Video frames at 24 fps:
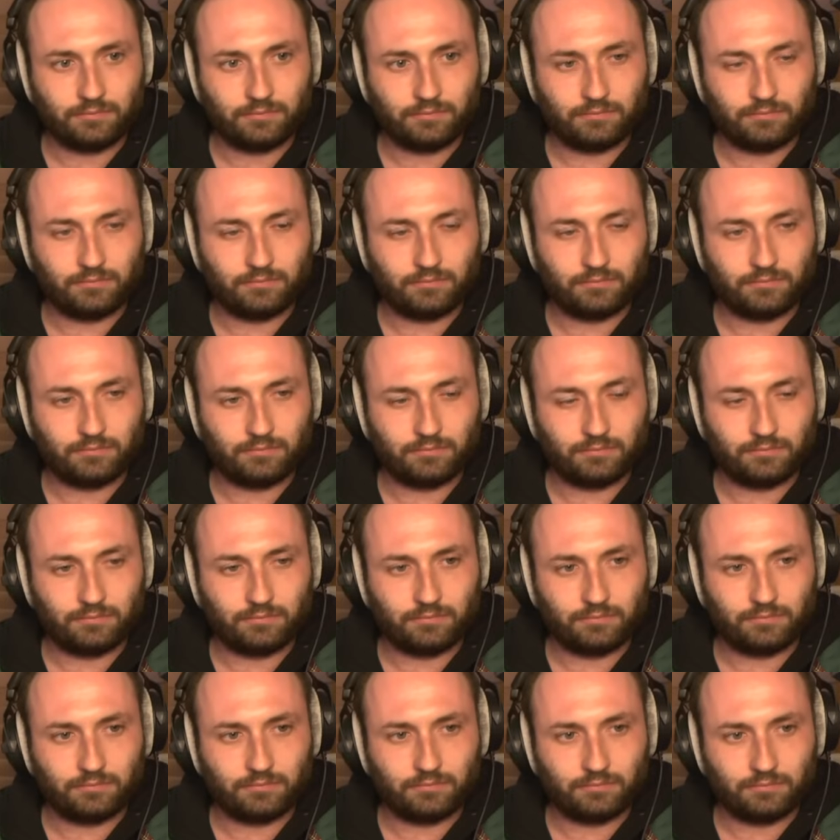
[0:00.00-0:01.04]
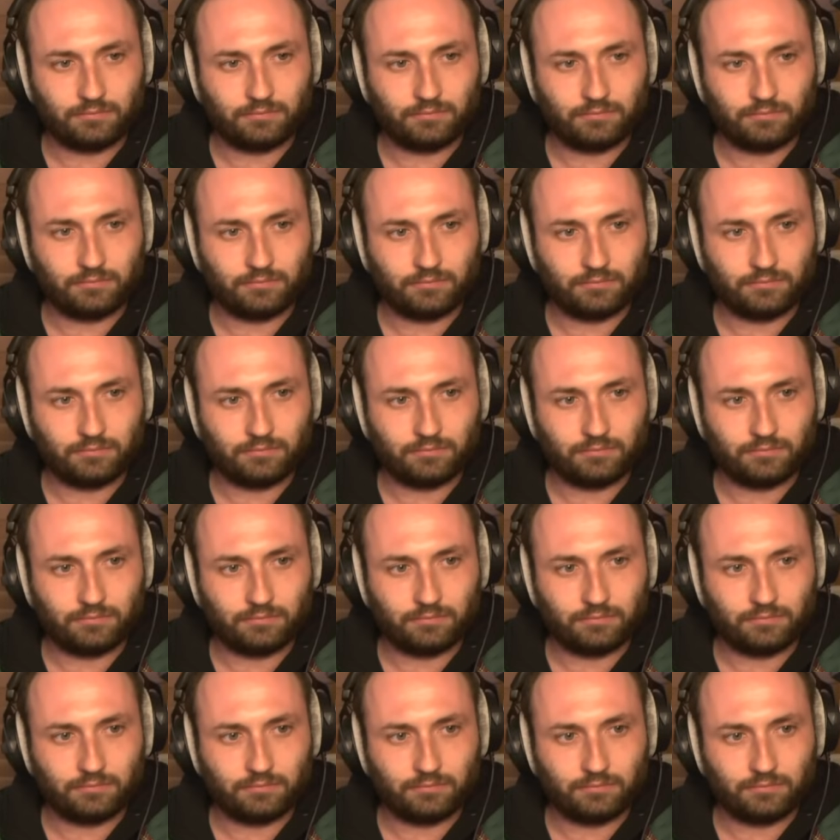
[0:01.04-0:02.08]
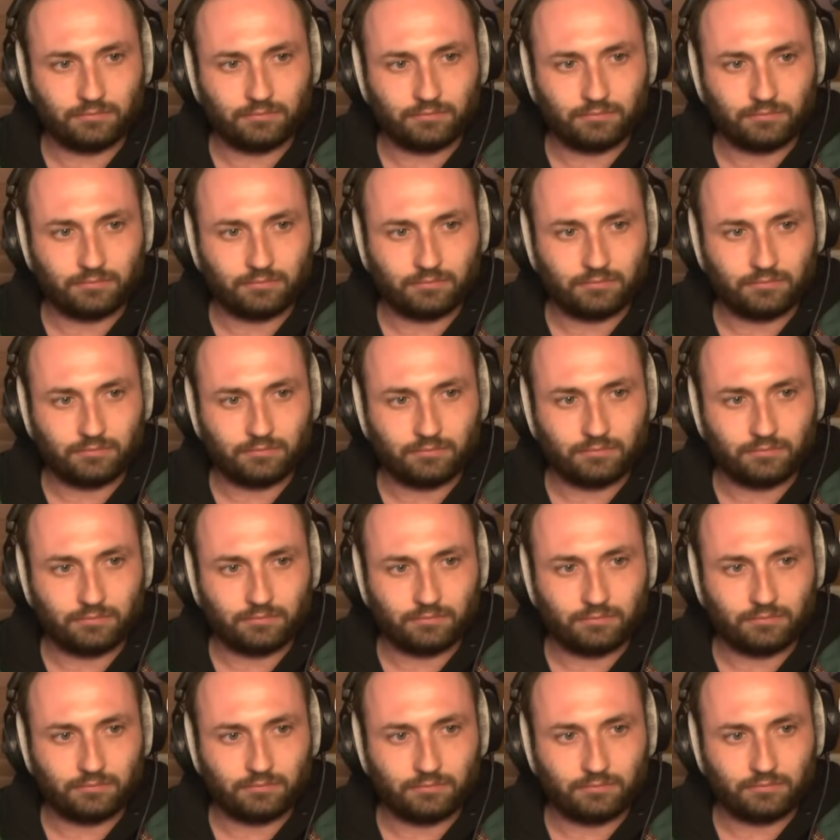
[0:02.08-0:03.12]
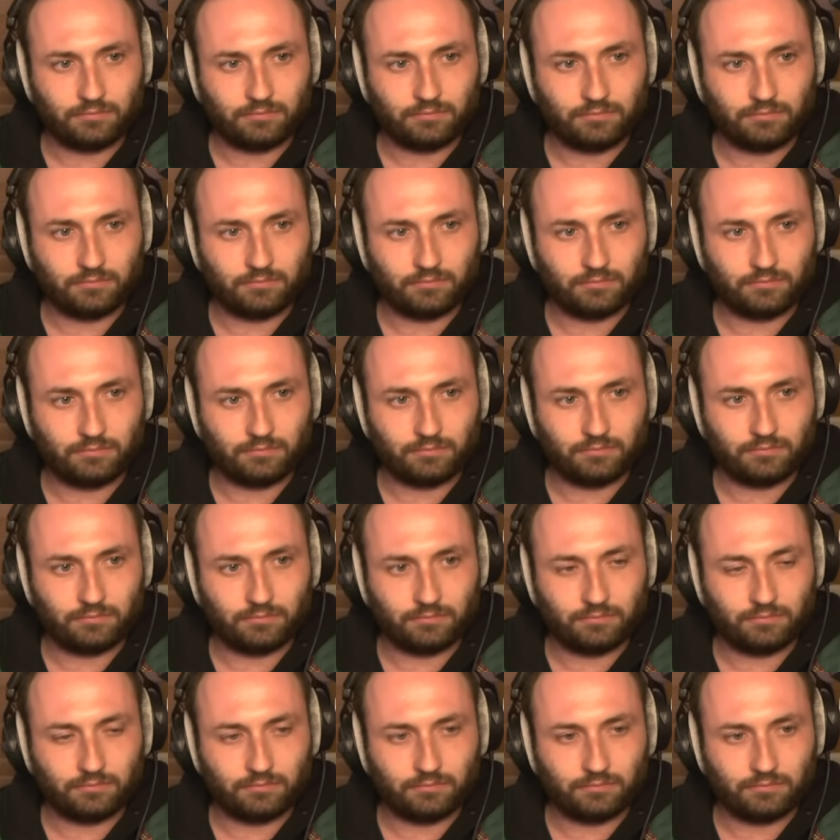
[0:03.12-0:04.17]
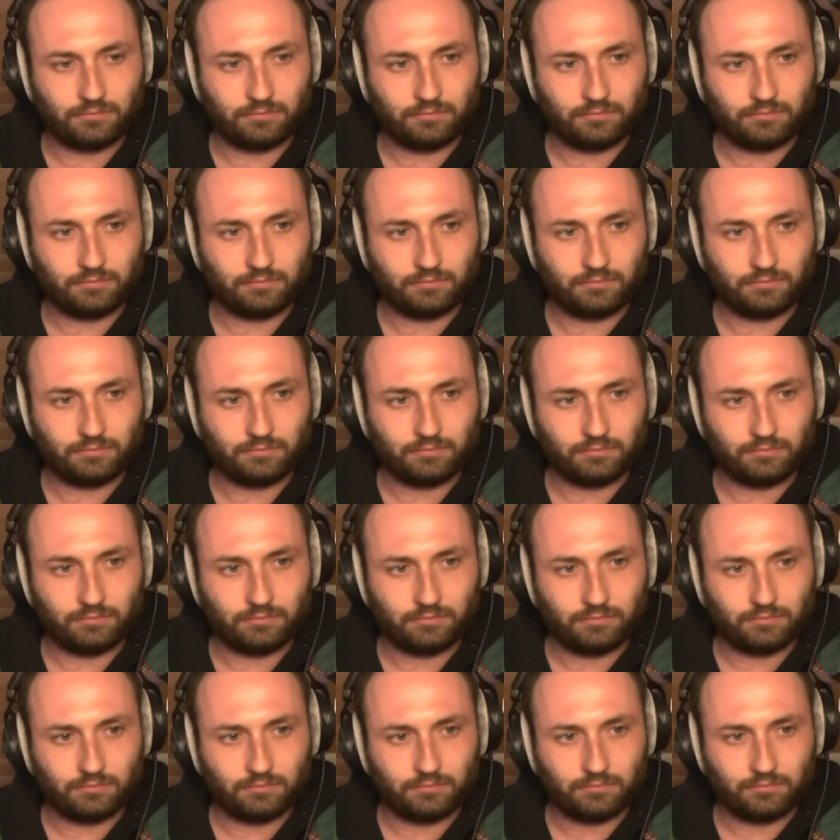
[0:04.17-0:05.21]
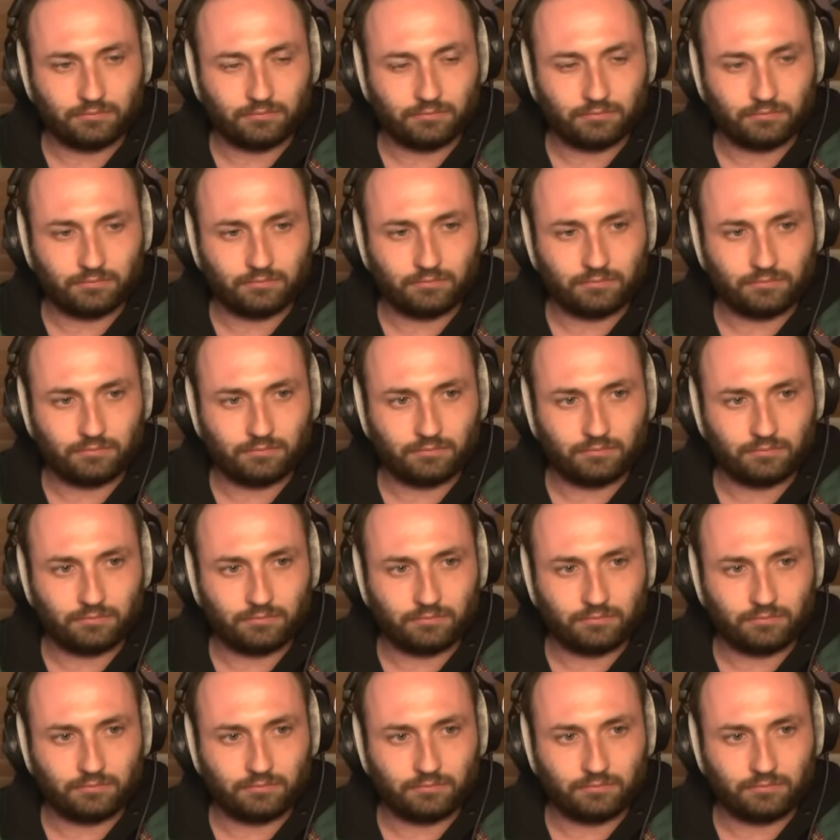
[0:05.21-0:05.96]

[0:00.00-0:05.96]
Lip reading: (silent)